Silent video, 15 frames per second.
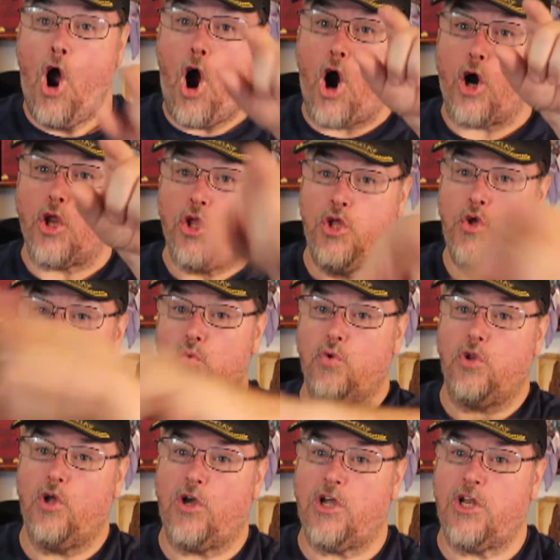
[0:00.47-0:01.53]
Are you
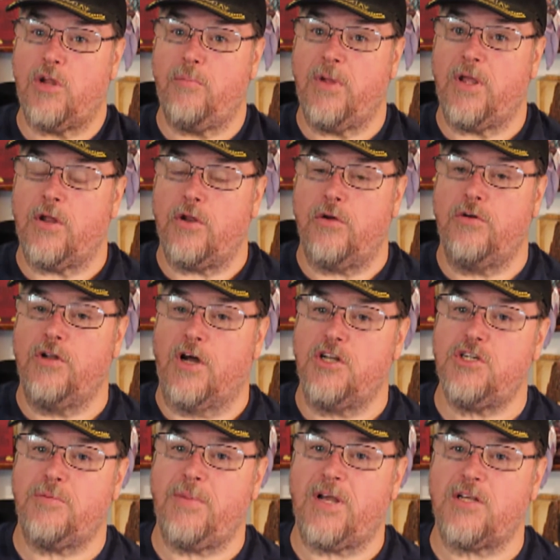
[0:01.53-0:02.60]
looking to be a new
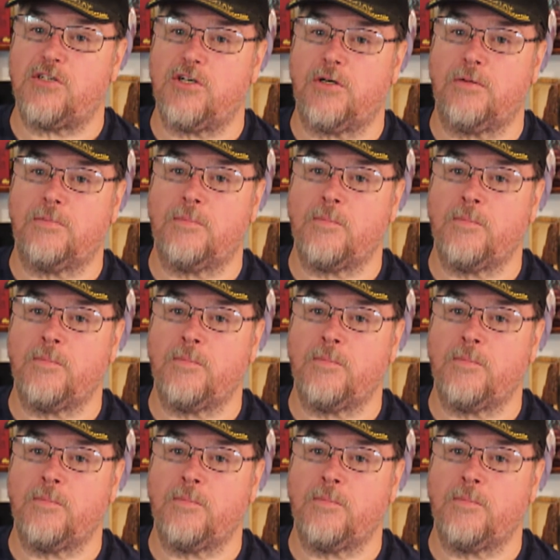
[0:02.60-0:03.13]
dungeon master?